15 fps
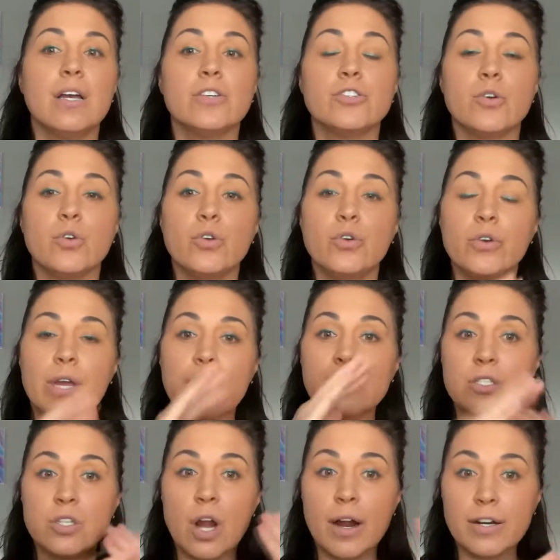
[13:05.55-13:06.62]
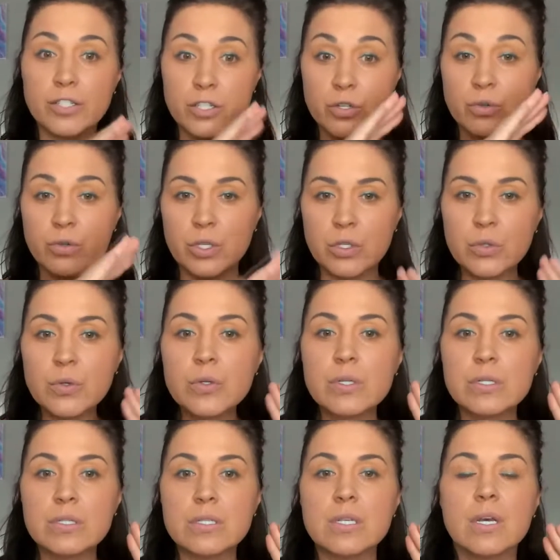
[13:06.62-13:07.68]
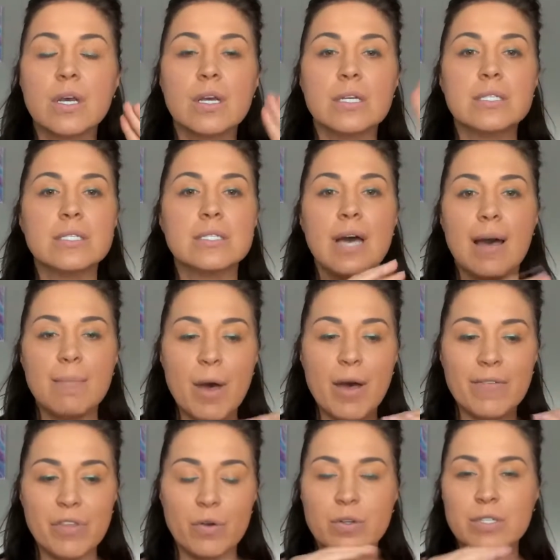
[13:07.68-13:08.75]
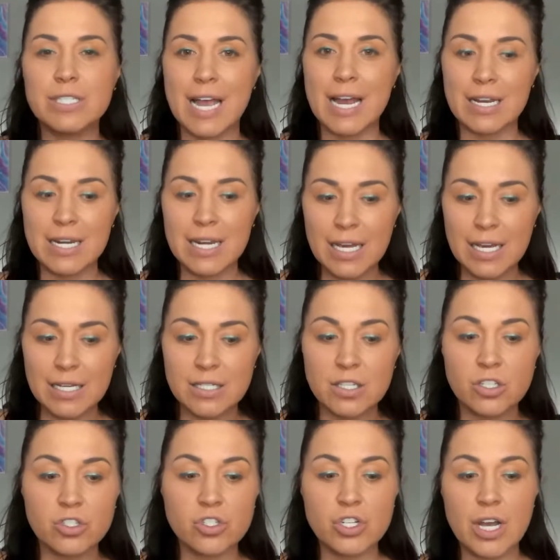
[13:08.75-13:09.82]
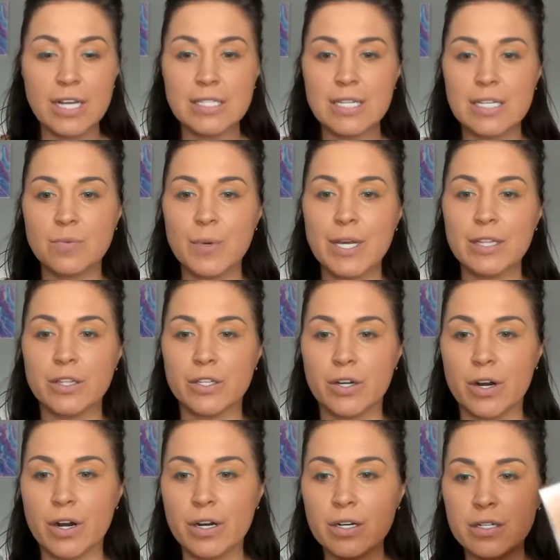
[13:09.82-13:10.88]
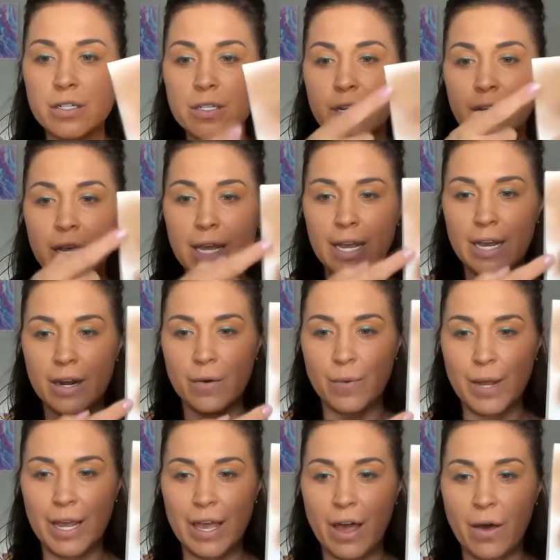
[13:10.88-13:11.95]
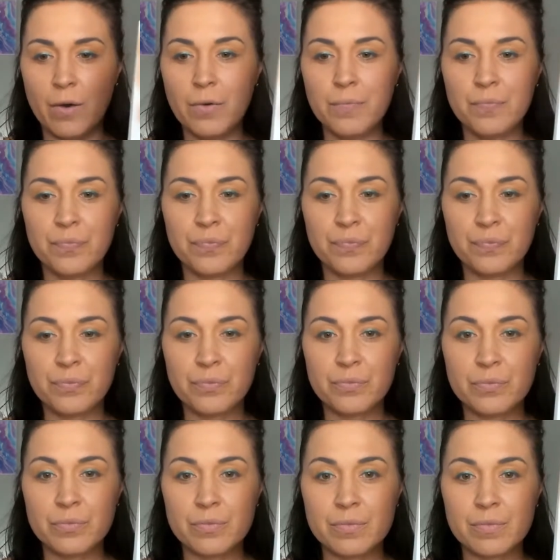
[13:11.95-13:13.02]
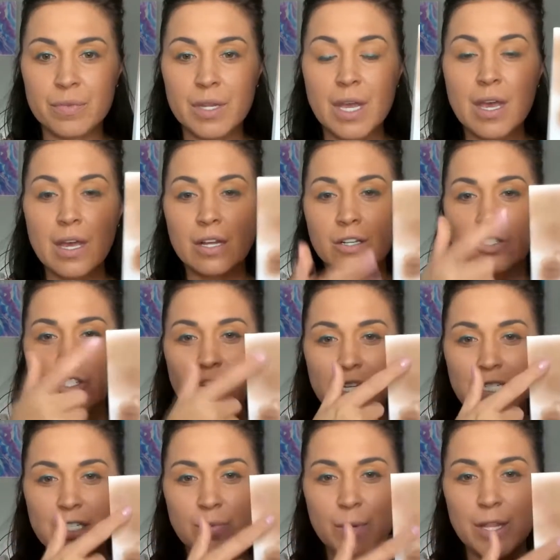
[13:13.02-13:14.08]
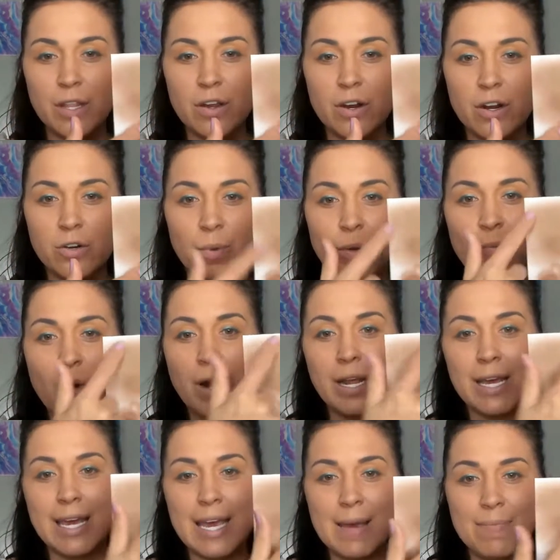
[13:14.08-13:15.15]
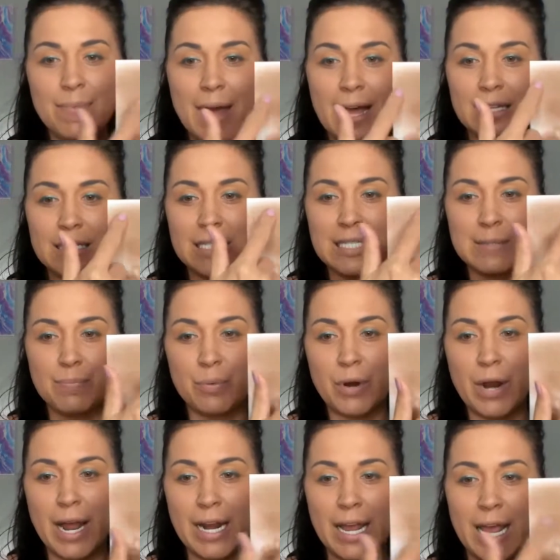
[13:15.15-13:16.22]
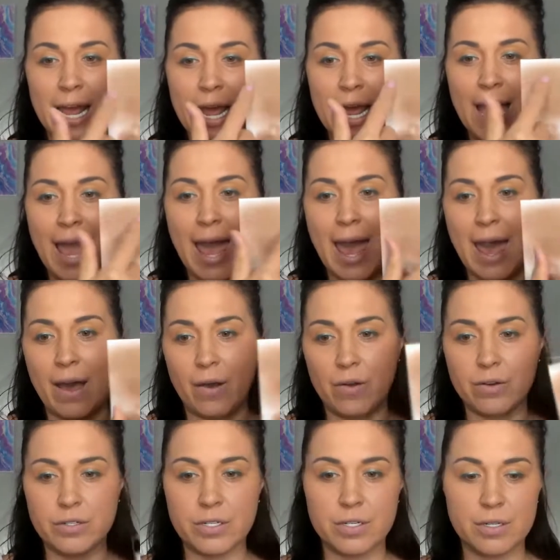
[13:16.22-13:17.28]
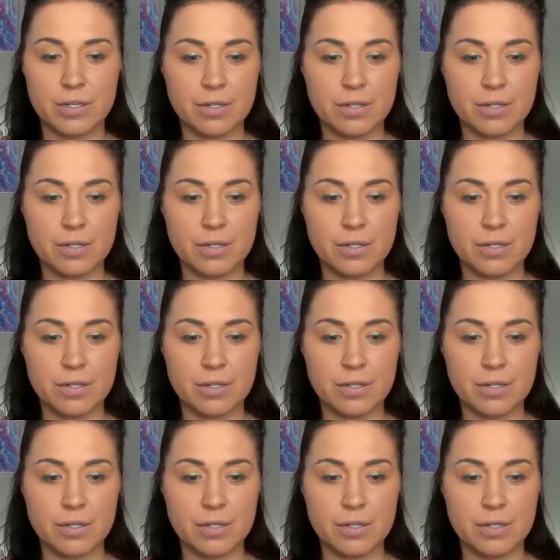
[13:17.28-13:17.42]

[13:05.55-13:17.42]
So you can start to use some of those techniques, just as we learned, here we go. Just as we learned, we want to keep that spreading out.